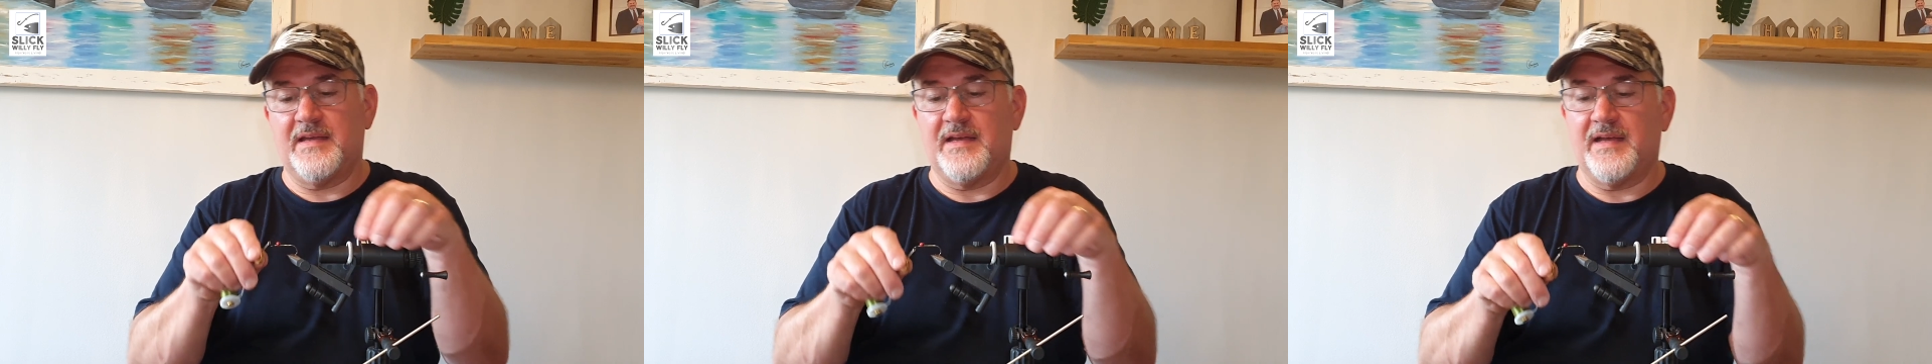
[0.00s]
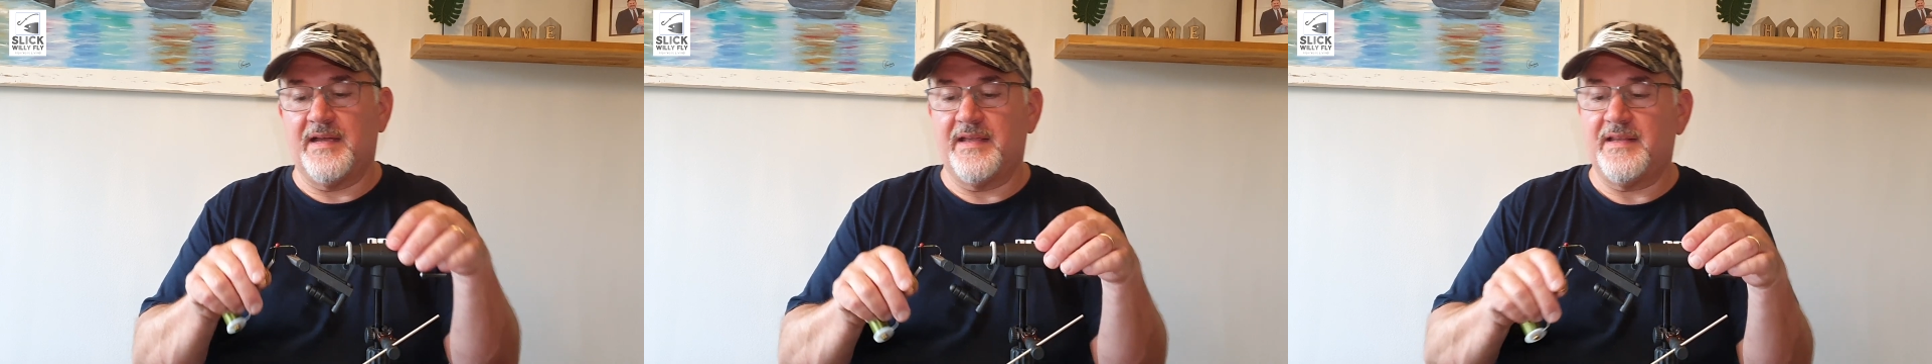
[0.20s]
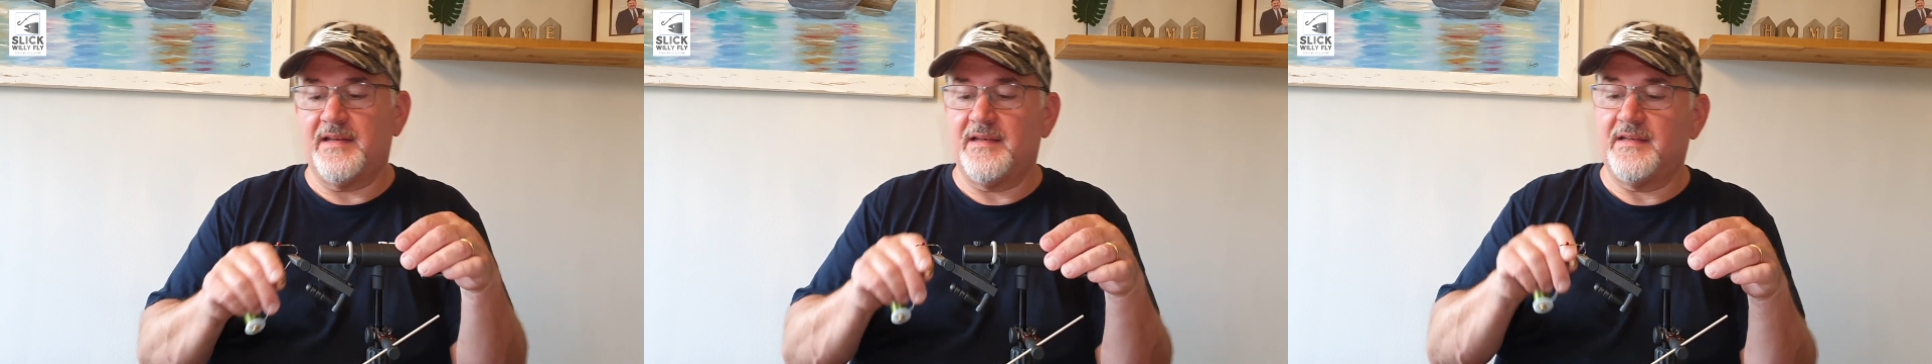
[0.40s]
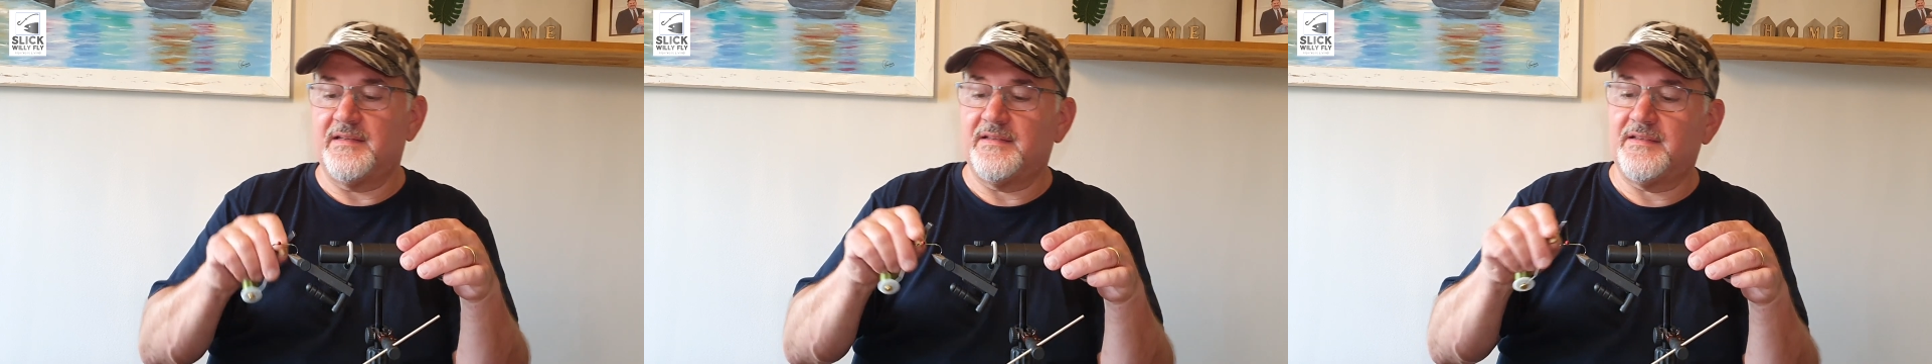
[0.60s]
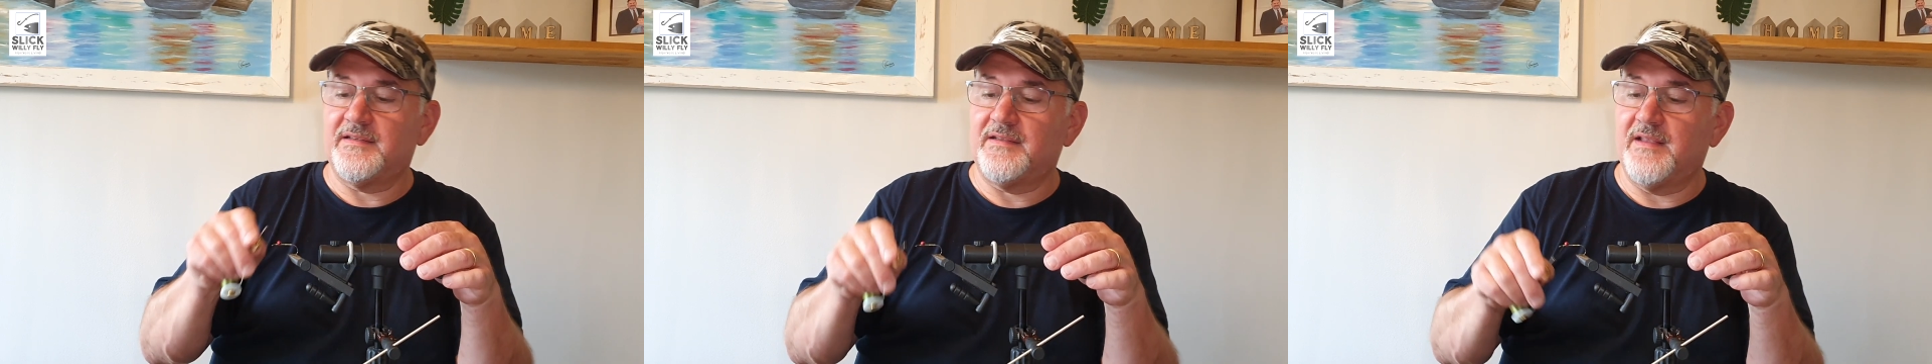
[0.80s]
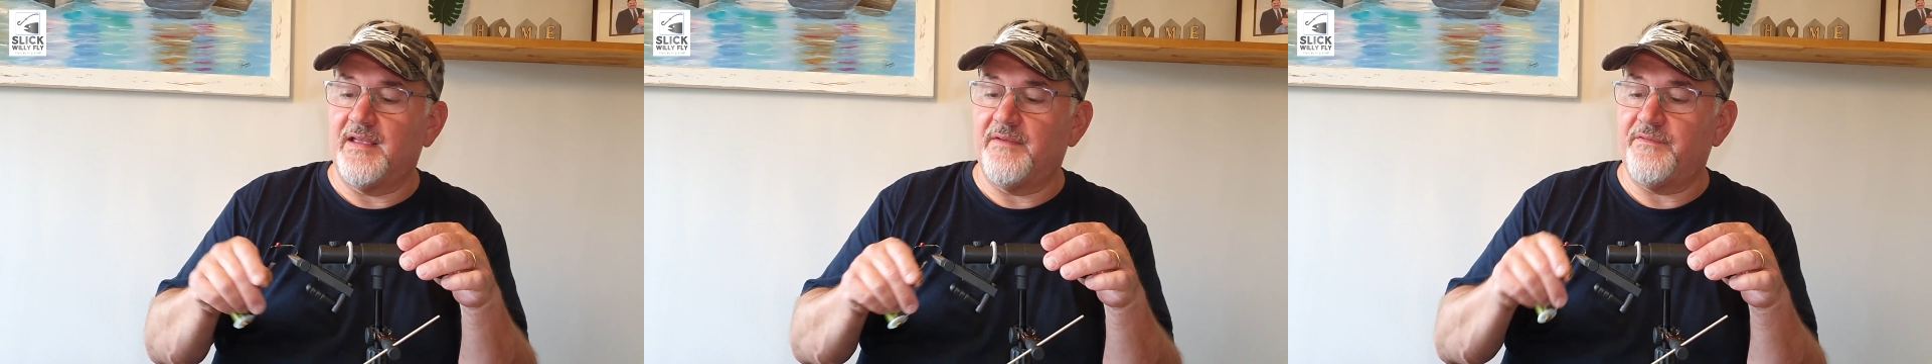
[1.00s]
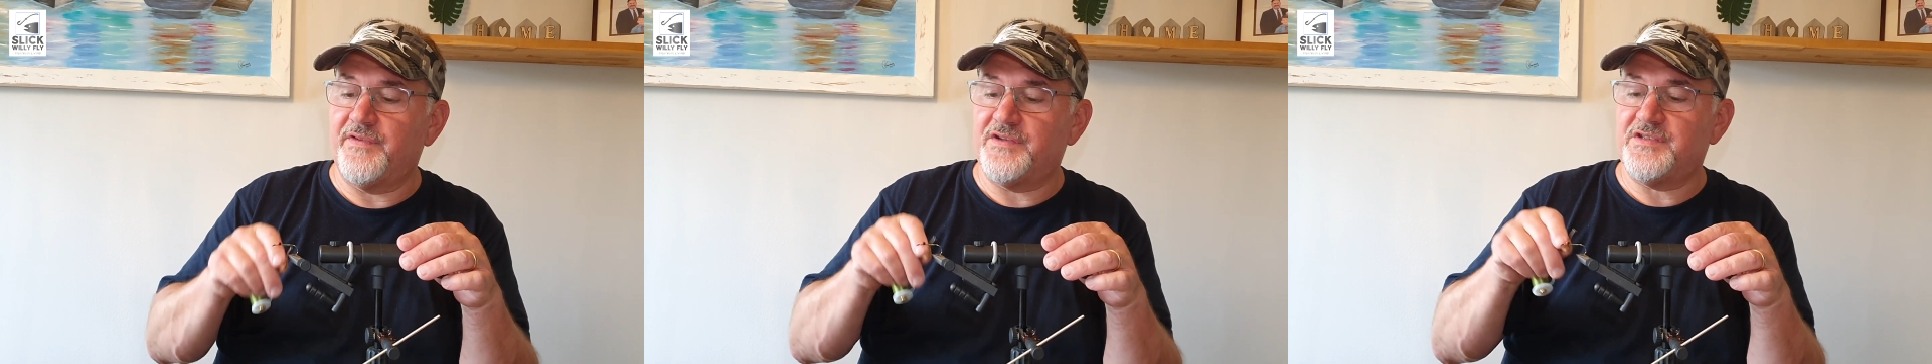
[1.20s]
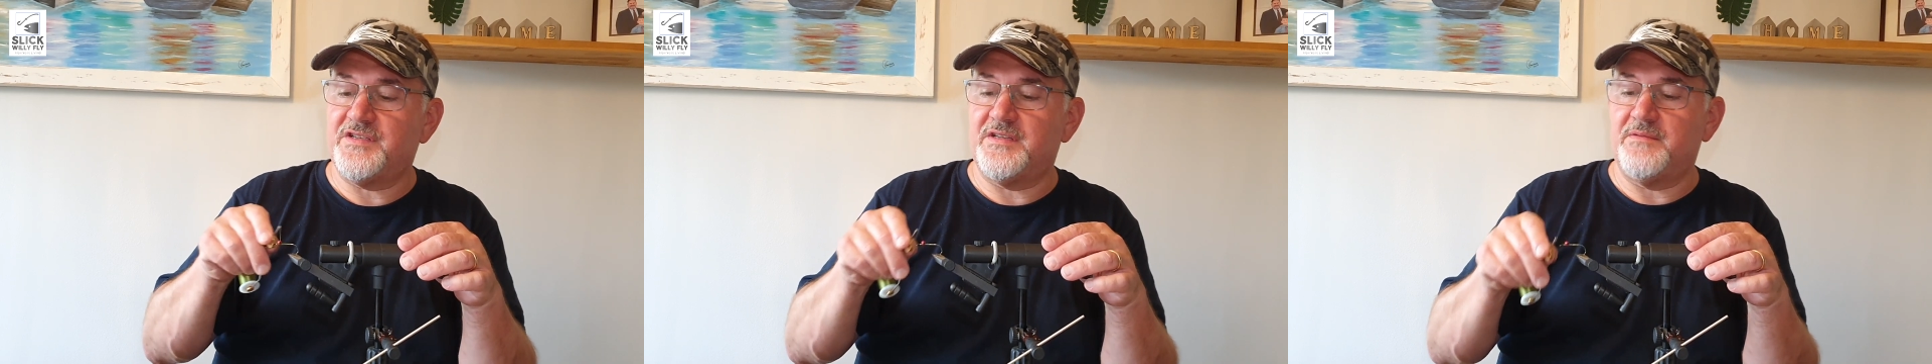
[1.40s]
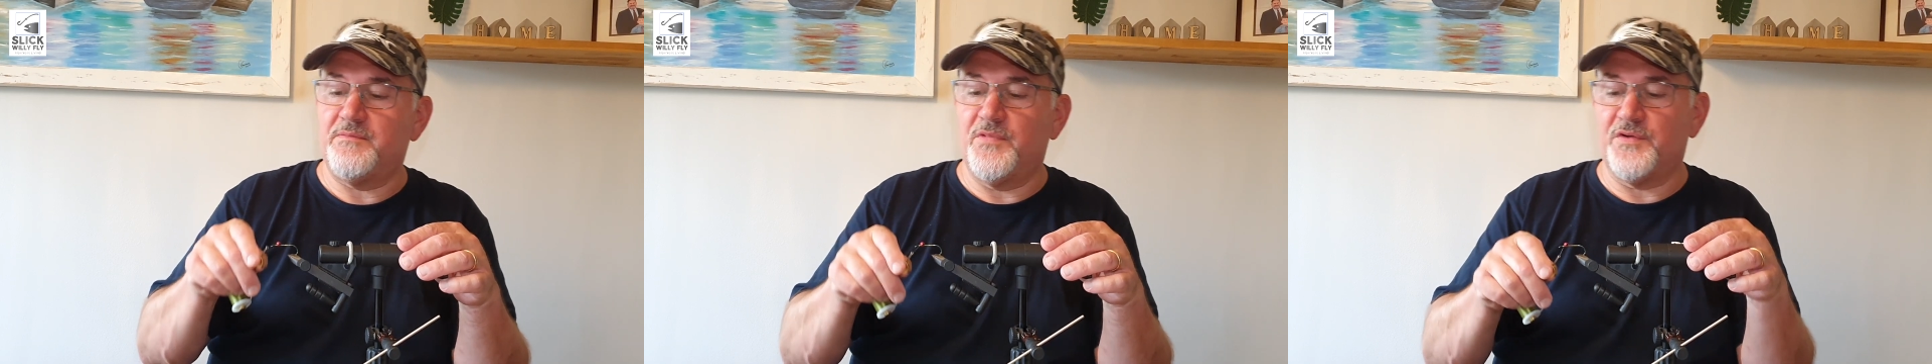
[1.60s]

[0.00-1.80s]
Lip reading: I am fishing